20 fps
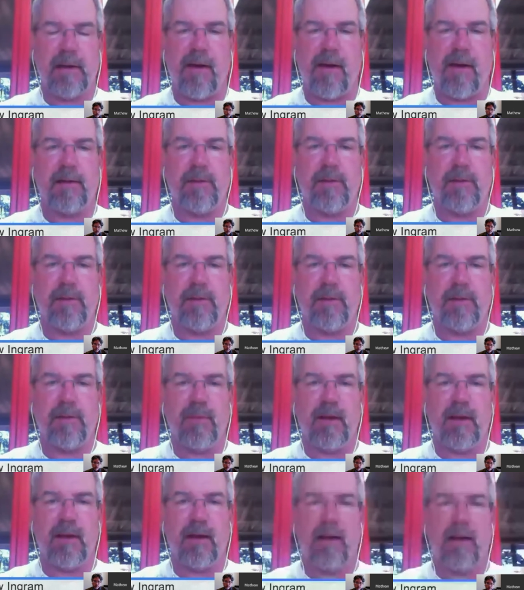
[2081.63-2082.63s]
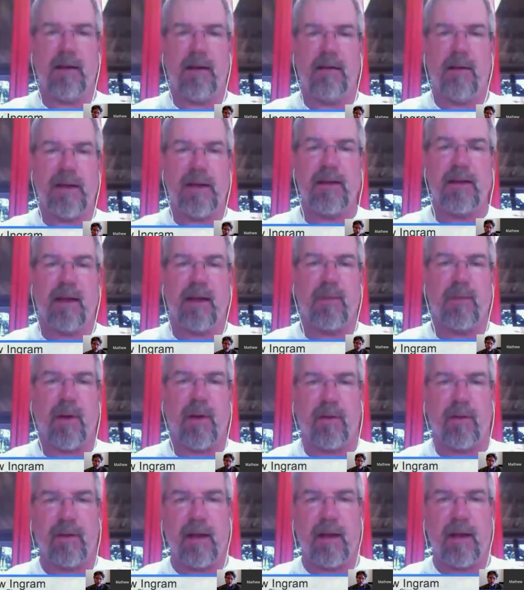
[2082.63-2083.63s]
To me, the best thing
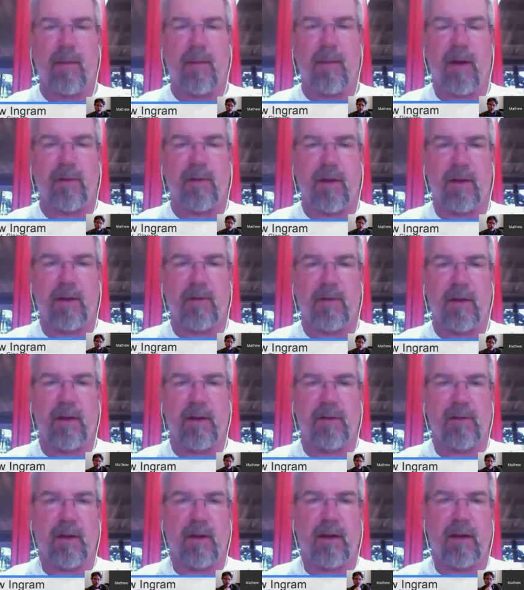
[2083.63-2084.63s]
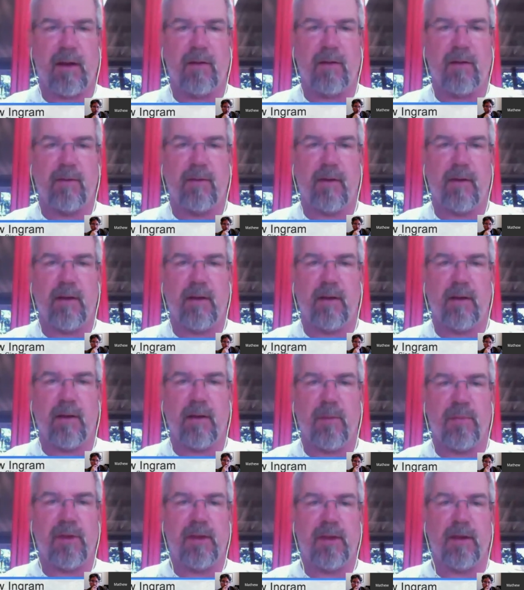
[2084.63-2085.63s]
about that process is it is
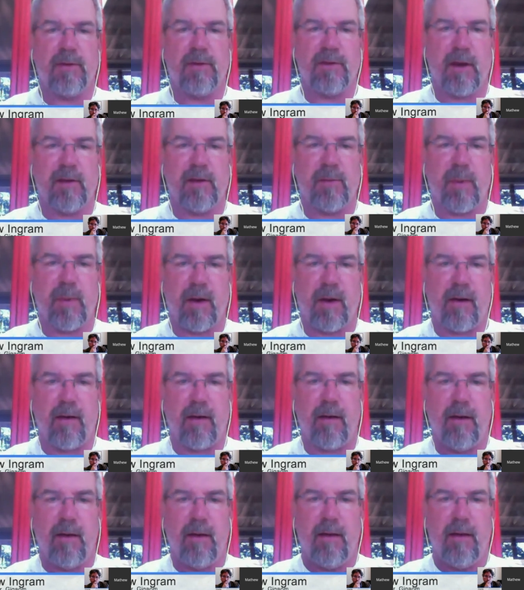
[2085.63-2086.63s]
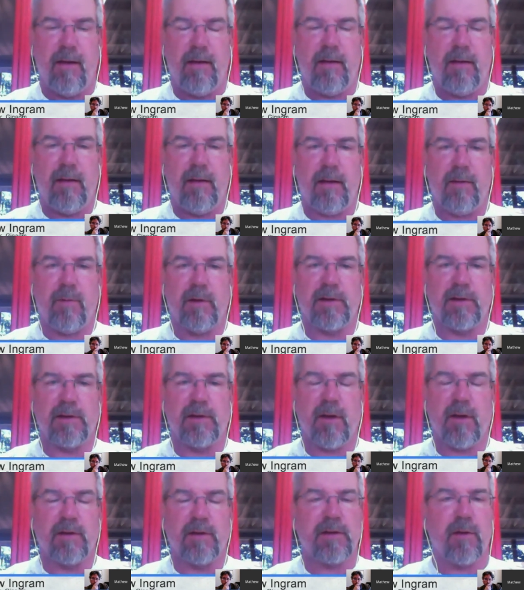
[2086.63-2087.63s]
completely transparent, which is
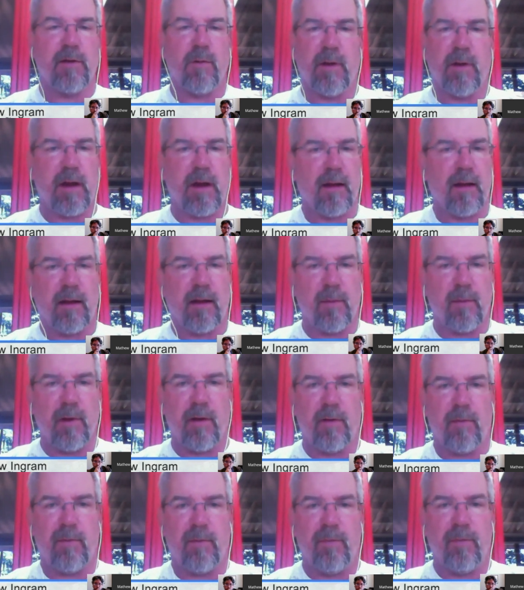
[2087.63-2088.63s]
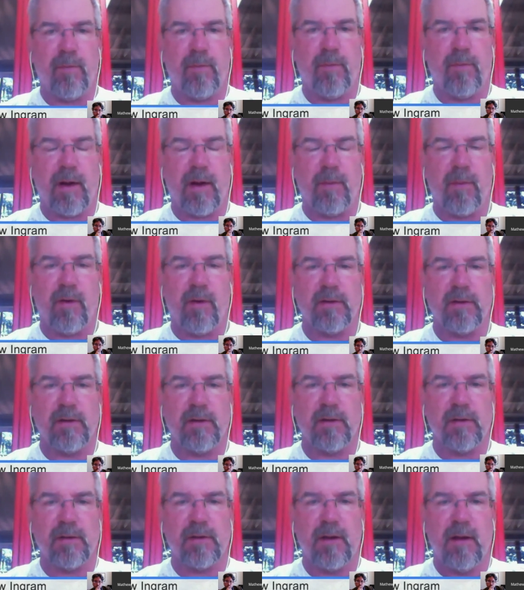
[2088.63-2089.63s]
also what I like about Brown
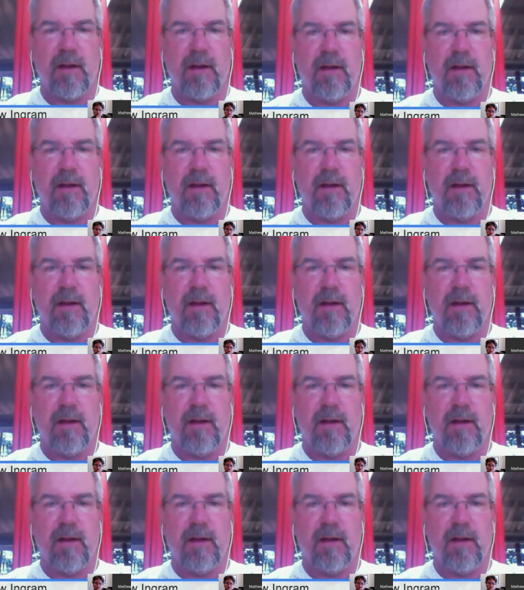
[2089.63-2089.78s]
Moses.